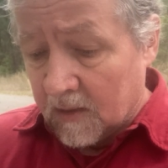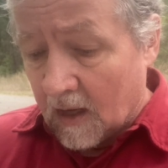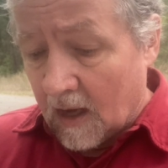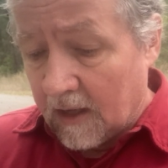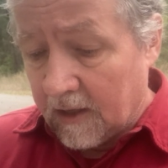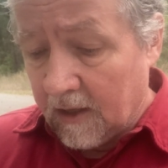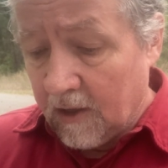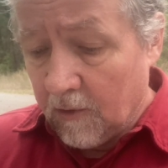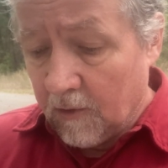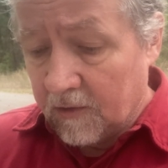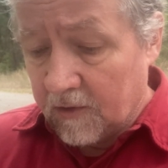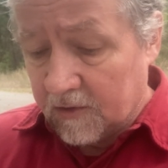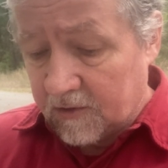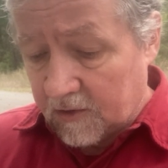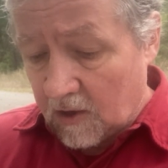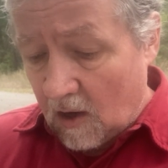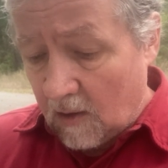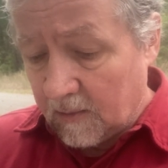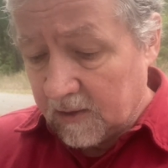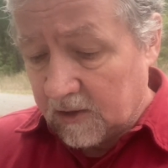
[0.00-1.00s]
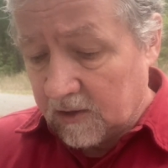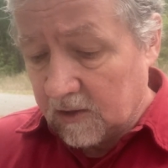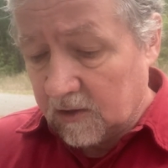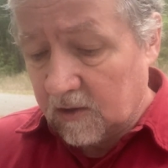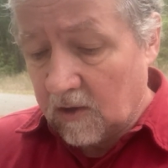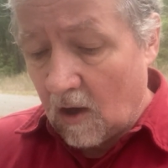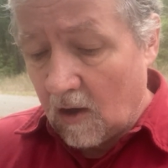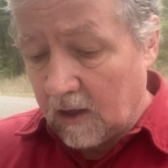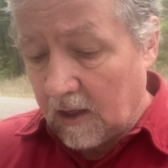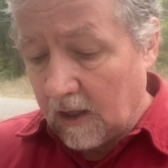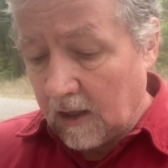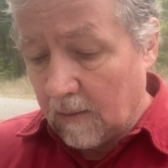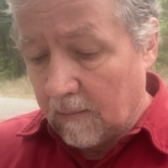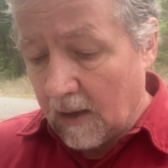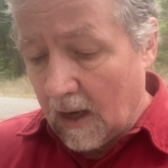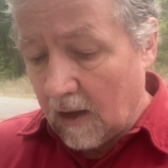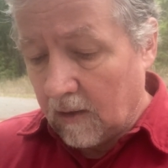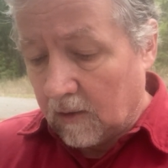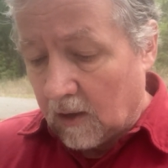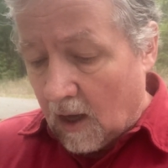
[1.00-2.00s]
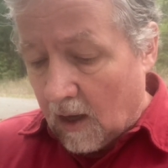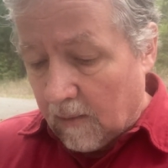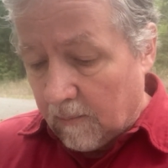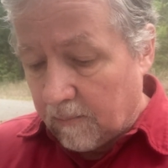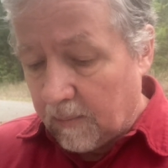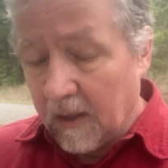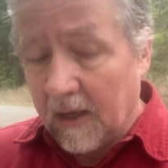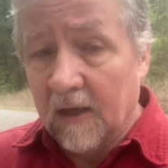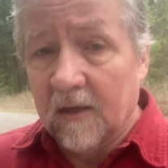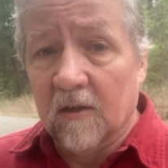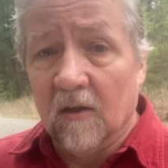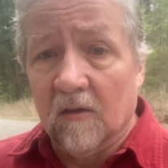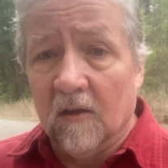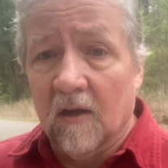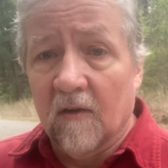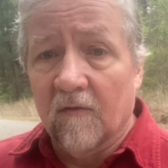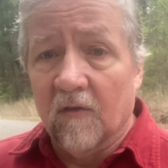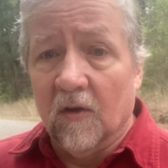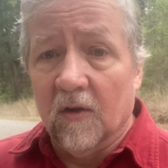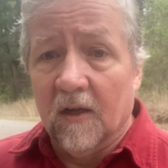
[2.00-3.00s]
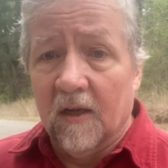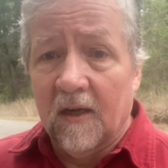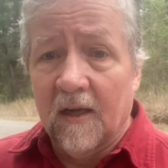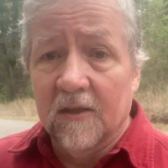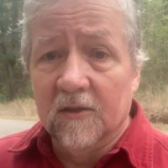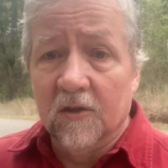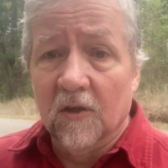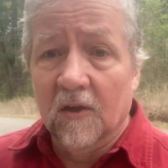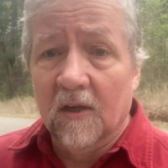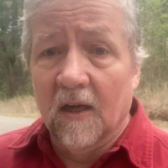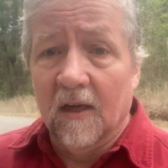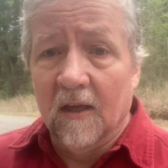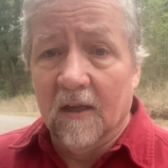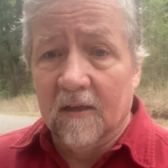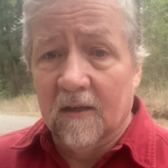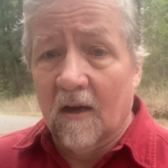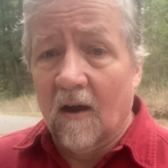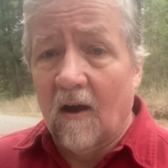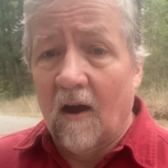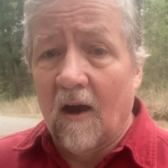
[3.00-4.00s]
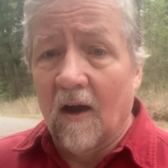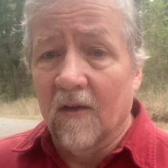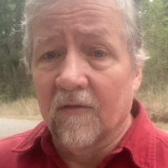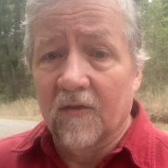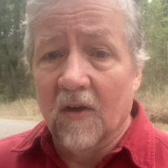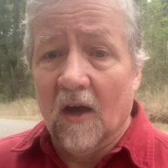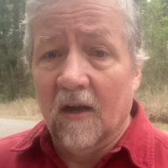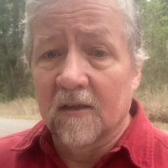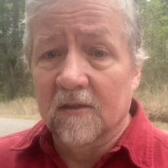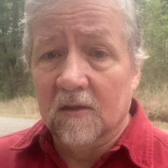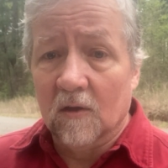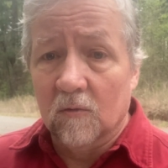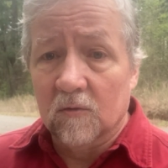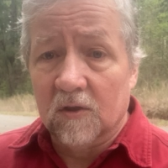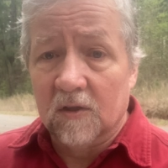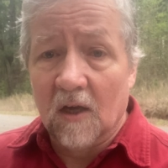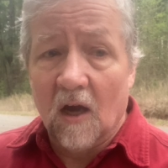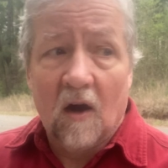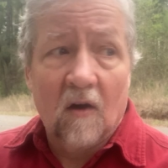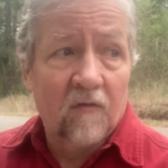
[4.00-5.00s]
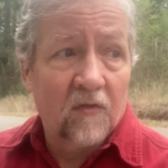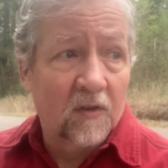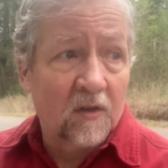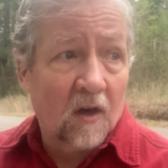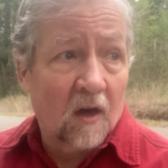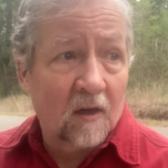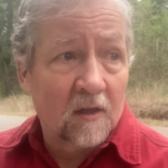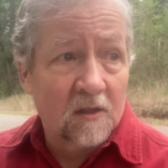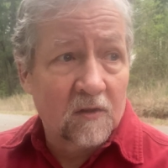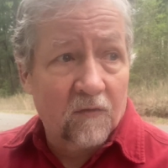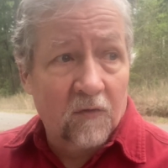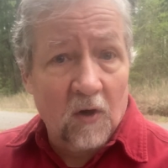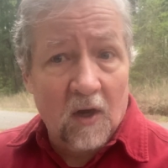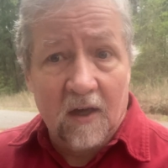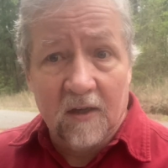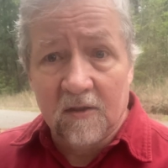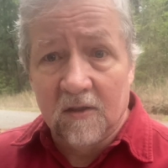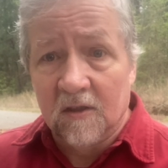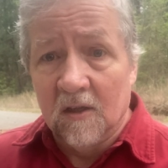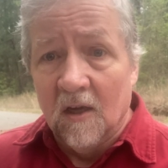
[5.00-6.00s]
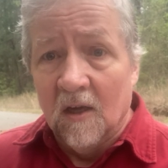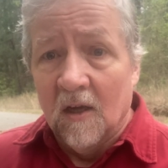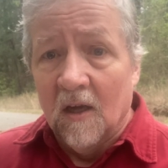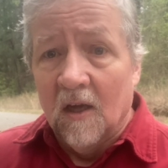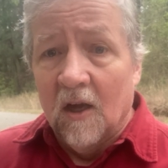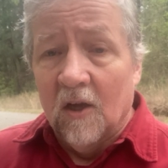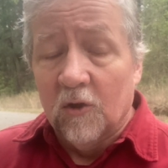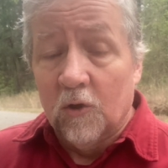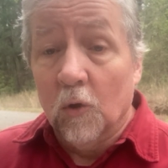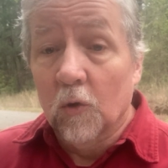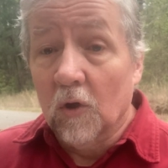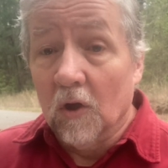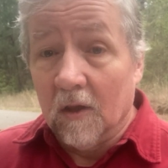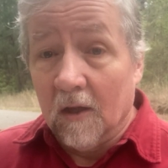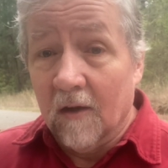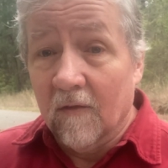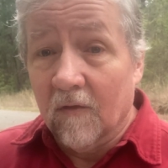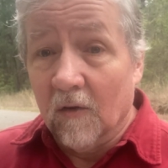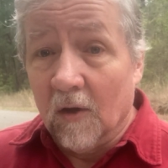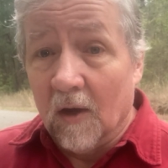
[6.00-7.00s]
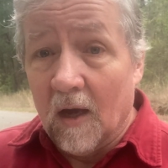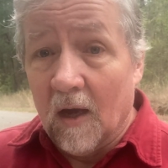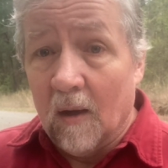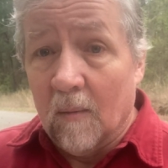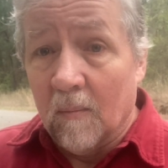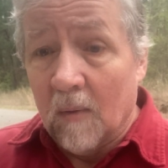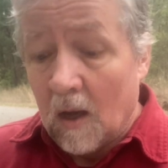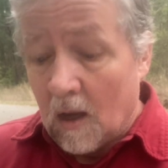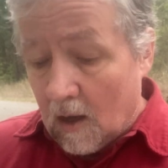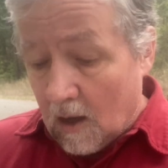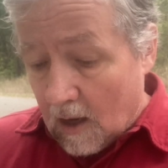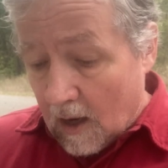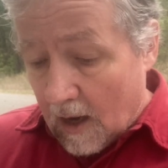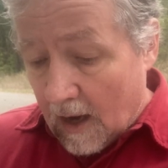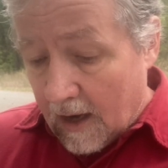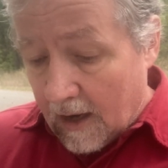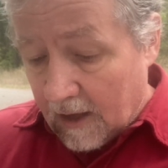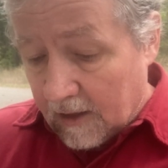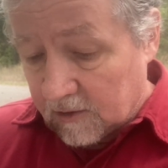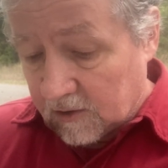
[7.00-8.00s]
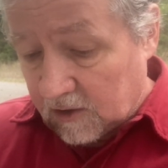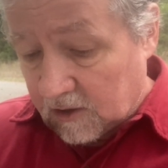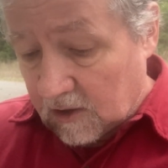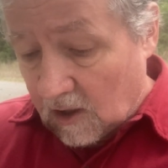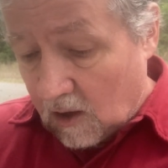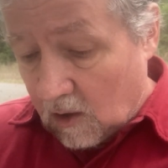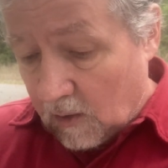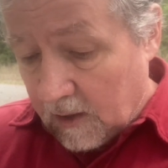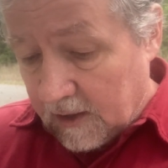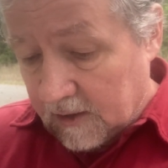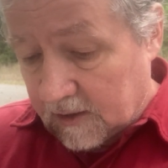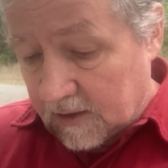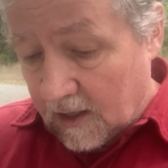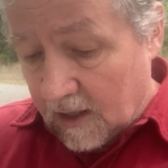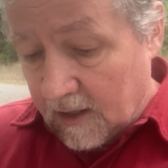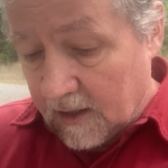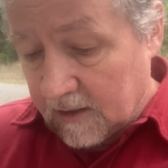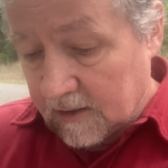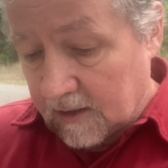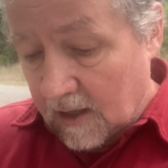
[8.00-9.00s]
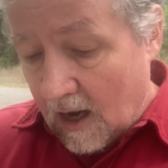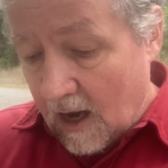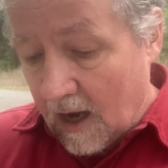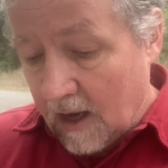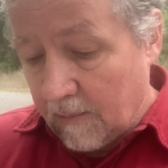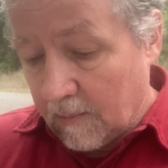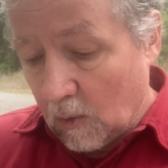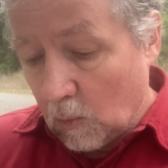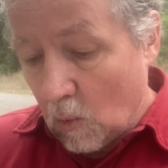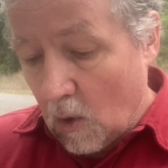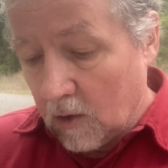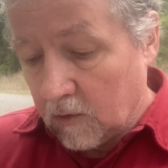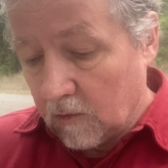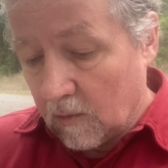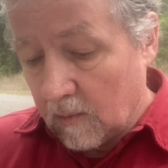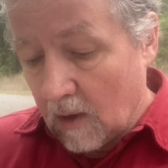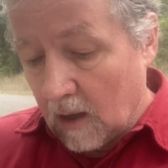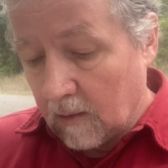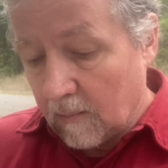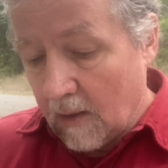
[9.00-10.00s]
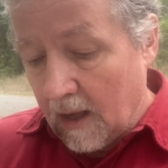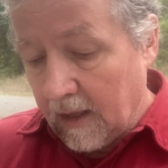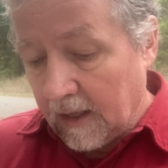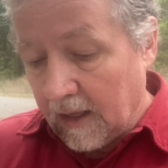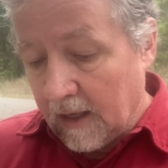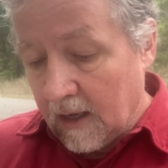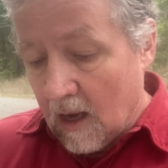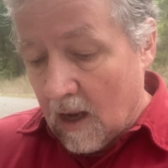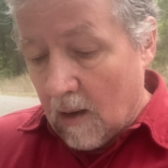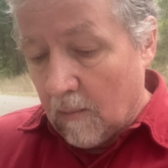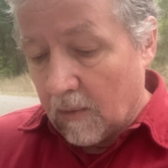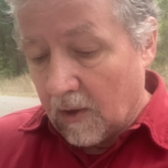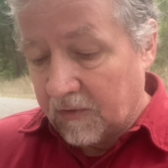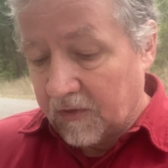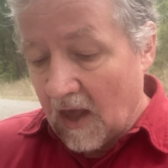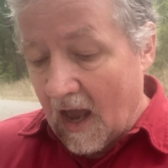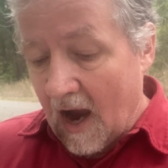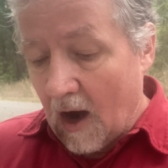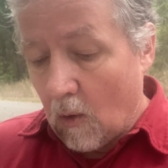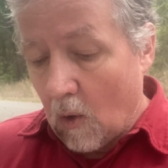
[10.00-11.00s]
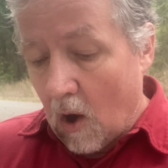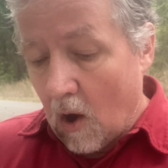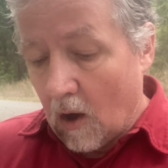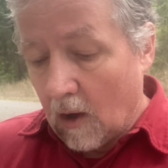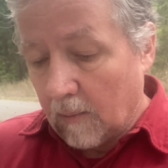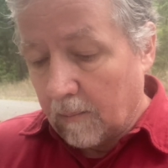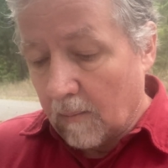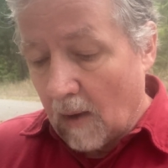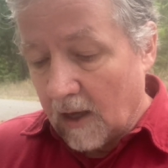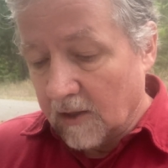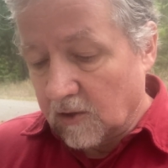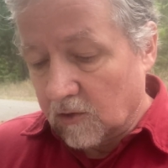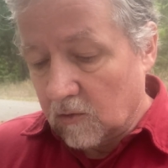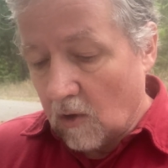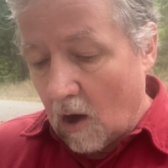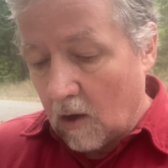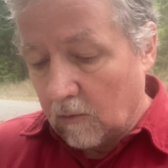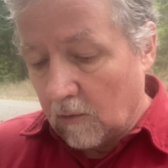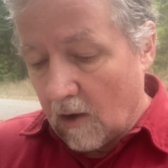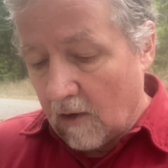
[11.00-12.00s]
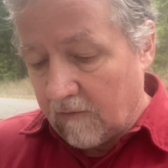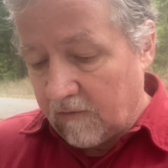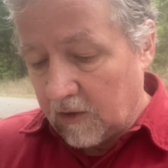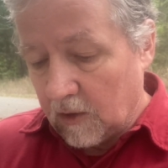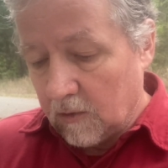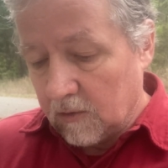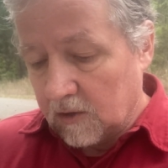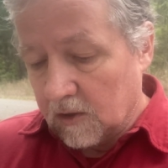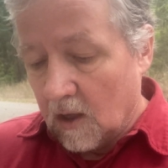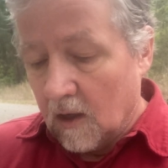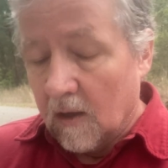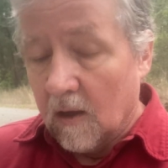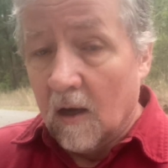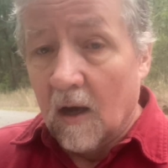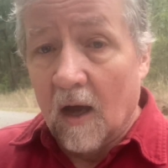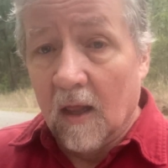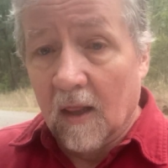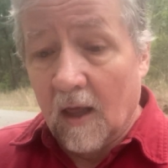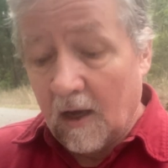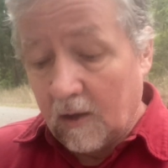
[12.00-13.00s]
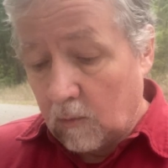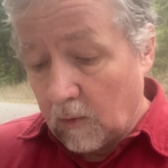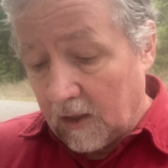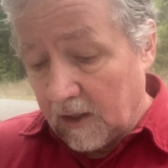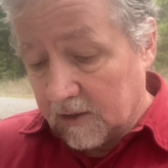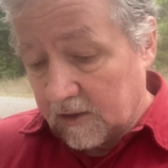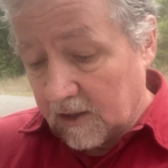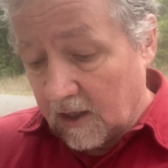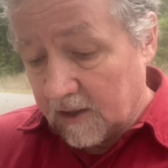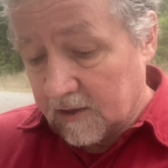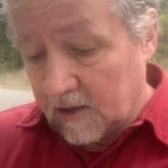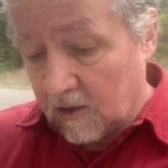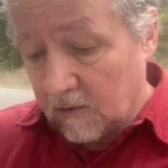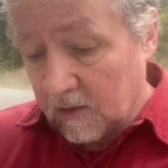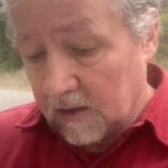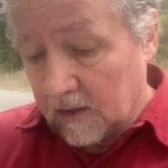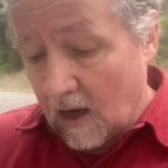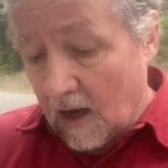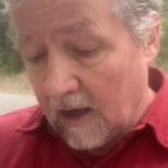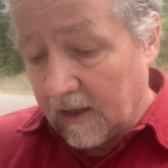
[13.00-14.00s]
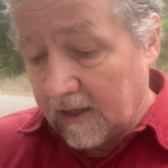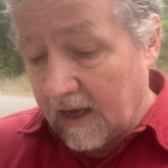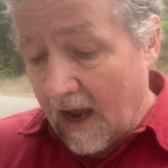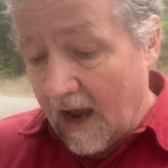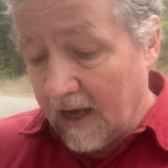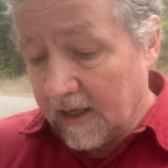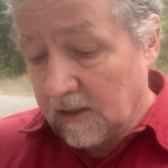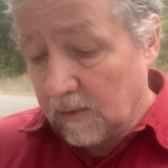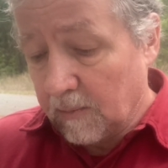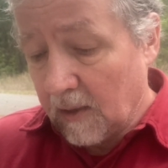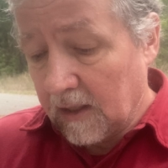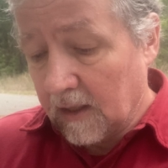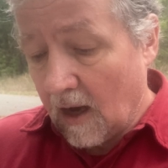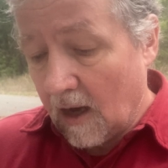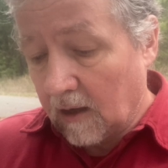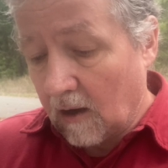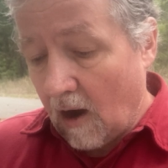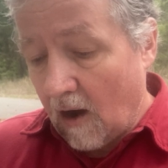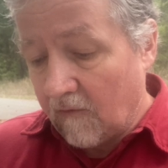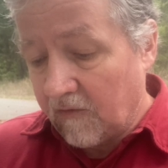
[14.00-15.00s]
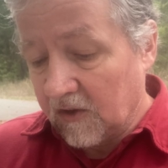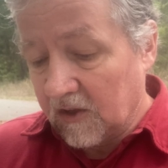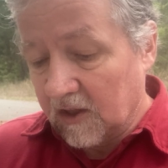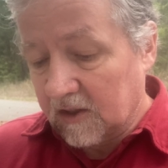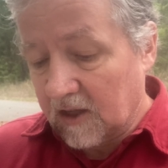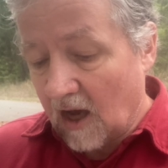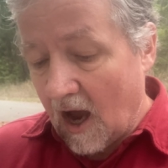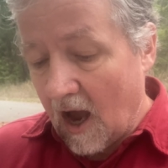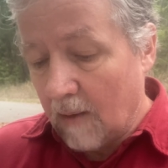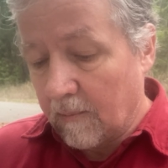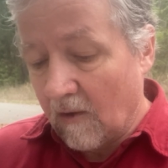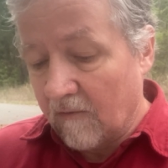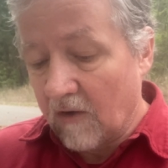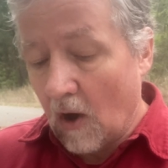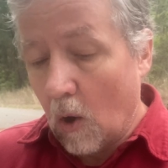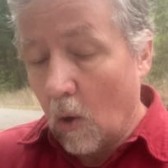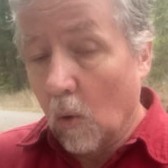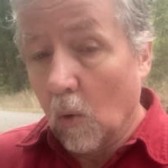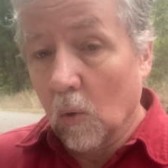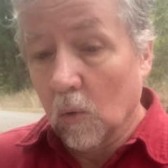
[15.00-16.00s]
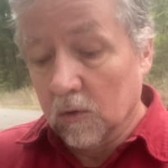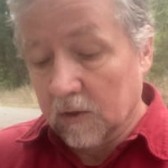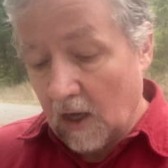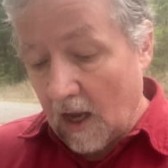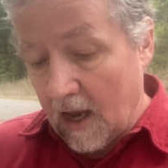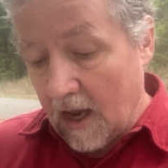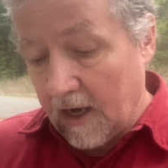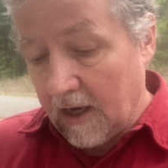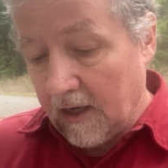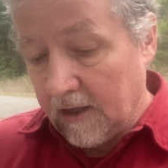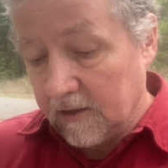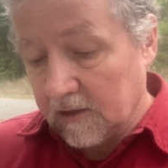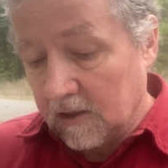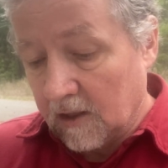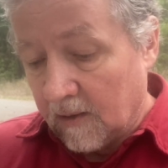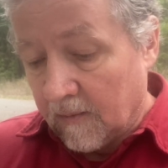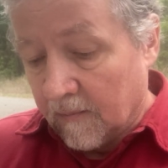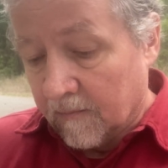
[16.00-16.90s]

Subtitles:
And here the psalmist is talking about being delivered, and he's looking at God, not his own self and not his friends, to deliver him. And so he says, I am a wonder among many, but thou art my strong refuge. I like what he says here in 9. Cast me not off in the time of old age.